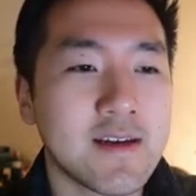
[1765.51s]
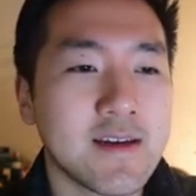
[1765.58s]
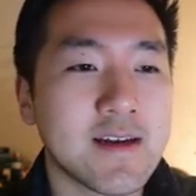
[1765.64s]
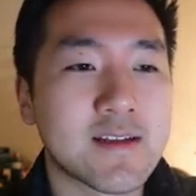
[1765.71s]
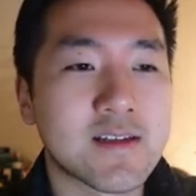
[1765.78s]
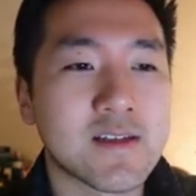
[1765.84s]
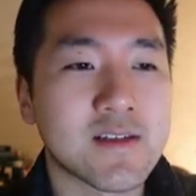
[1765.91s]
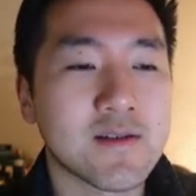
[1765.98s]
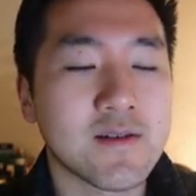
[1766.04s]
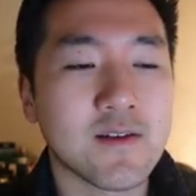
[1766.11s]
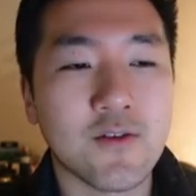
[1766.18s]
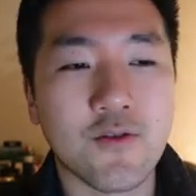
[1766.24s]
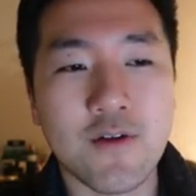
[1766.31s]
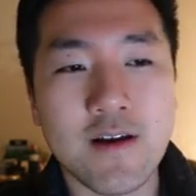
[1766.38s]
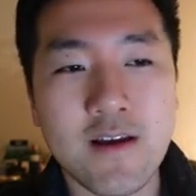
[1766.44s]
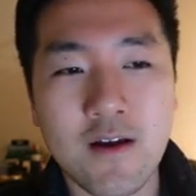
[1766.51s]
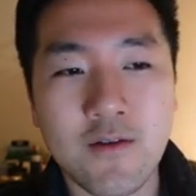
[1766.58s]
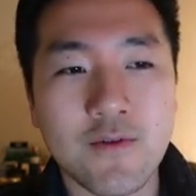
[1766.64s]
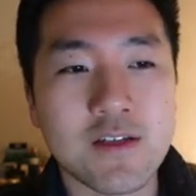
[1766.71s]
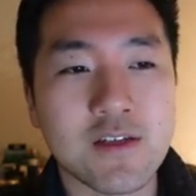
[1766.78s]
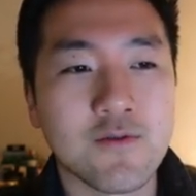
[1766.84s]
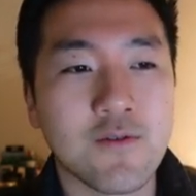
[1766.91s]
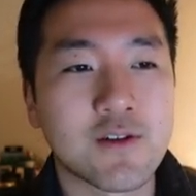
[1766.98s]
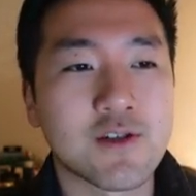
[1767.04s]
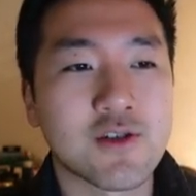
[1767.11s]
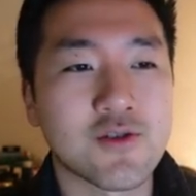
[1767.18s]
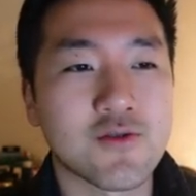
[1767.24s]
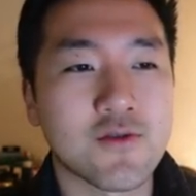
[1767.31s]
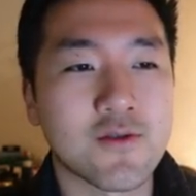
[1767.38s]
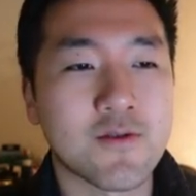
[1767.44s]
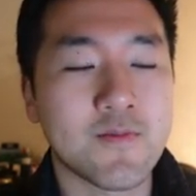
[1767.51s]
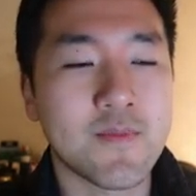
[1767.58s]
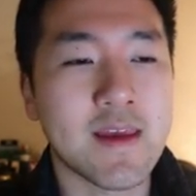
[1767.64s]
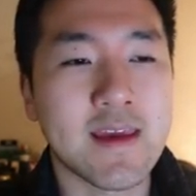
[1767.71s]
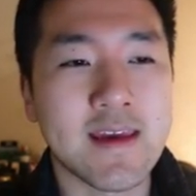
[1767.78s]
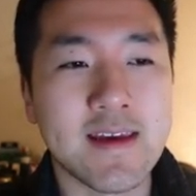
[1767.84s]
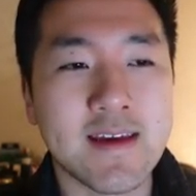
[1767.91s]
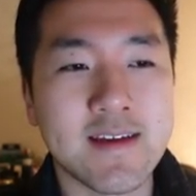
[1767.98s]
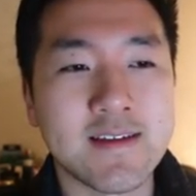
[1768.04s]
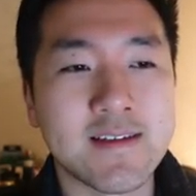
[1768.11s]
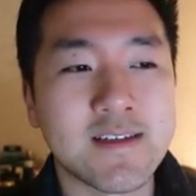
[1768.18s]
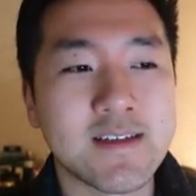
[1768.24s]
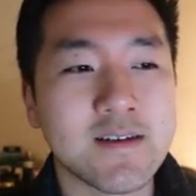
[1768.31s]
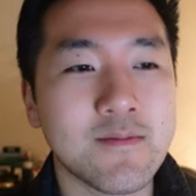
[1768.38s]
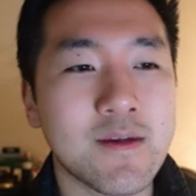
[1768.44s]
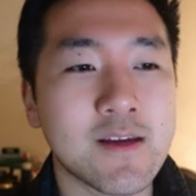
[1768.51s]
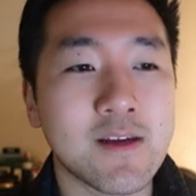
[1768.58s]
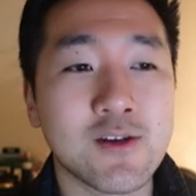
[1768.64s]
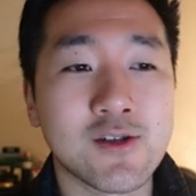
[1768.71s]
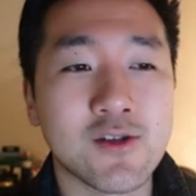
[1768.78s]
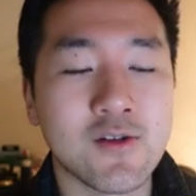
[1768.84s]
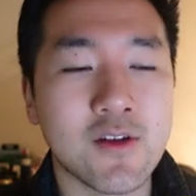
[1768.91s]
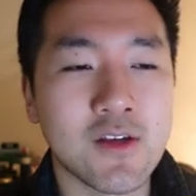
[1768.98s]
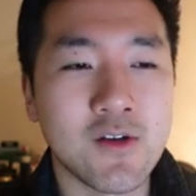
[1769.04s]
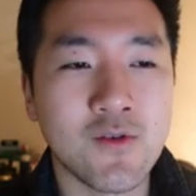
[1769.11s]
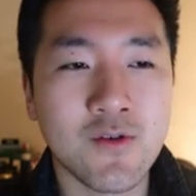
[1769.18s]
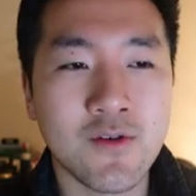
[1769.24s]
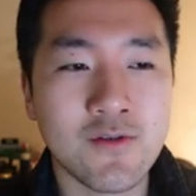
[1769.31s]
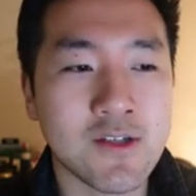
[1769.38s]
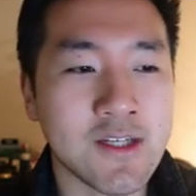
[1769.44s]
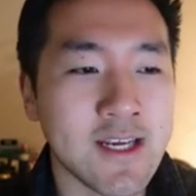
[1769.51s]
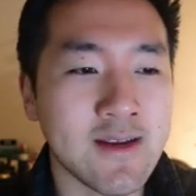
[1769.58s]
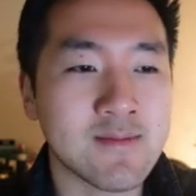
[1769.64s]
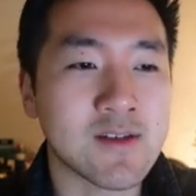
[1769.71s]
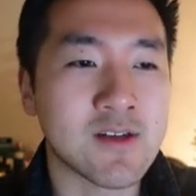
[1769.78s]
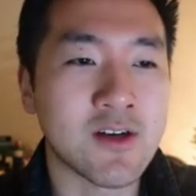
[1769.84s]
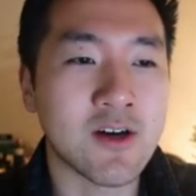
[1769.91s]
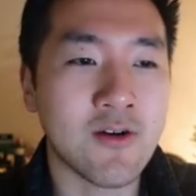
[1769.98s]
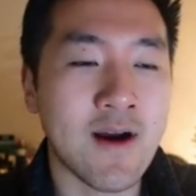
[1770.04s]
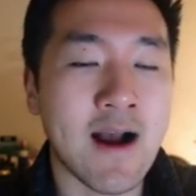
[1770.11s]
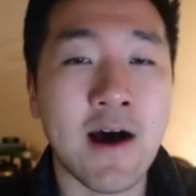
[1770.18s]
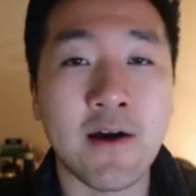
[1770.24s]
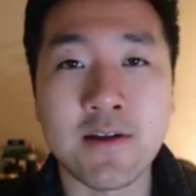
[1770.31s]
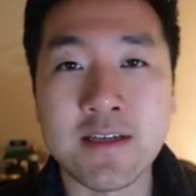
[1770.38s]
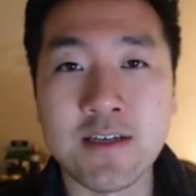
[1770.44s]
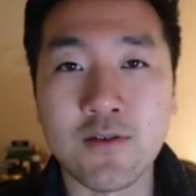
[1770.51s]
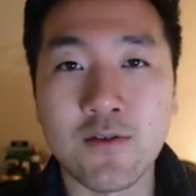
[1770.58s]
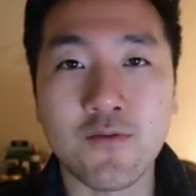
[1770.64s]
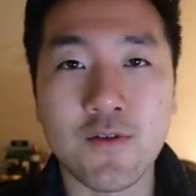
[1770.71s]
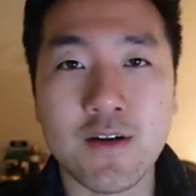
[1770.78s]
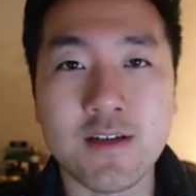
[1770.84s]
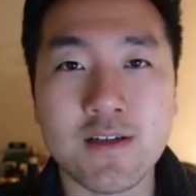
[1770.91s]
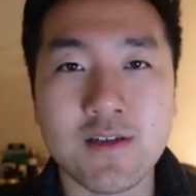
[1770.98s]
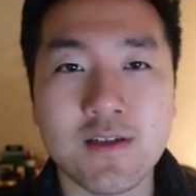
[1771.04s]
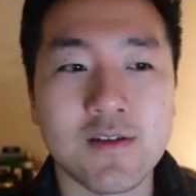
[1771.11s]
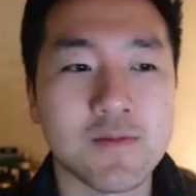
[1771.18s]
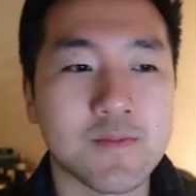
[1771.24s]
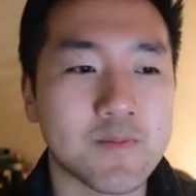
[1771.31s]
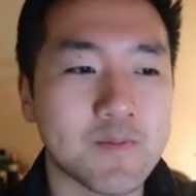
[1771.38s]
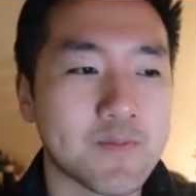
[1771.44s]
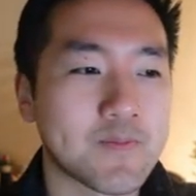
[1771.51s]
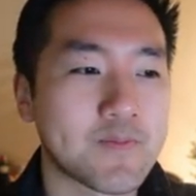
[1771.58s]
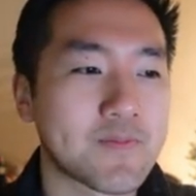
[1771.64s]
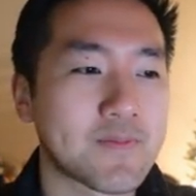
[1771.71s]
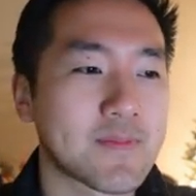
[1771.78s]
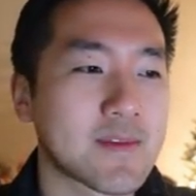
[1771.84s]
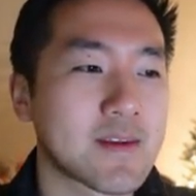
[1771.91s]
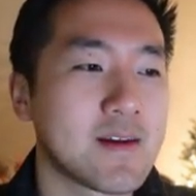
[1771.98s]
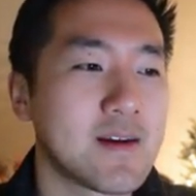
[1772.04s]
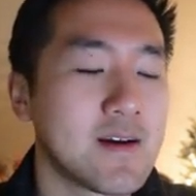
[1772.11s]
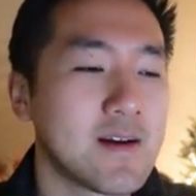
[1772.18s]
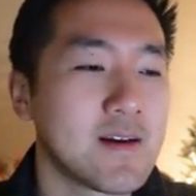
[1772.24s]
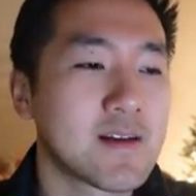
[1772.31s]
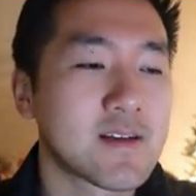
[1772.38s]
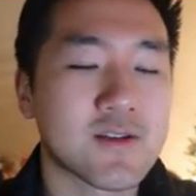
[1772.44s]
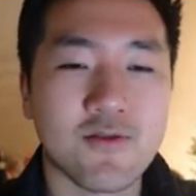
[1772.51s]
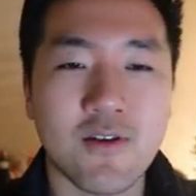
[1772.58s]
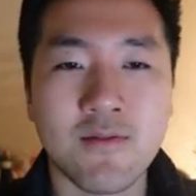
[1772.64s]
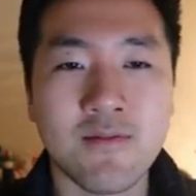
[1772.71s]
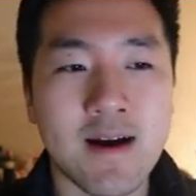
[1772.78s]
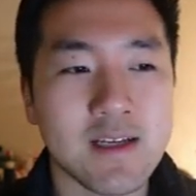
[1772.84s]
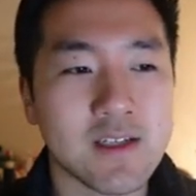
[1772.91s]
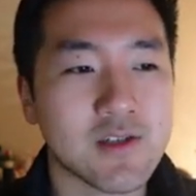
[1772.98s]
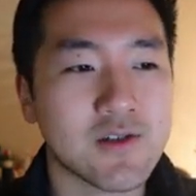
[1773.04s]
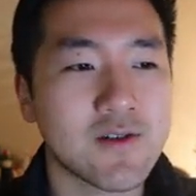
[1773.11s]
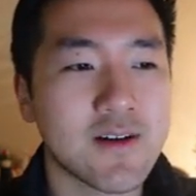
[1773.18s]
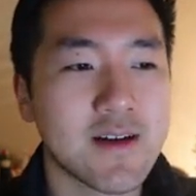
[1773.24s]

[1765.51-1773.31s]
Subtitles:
It's creating a risk register and making sure that you and your teams know how to deal with risk. Scrum Master.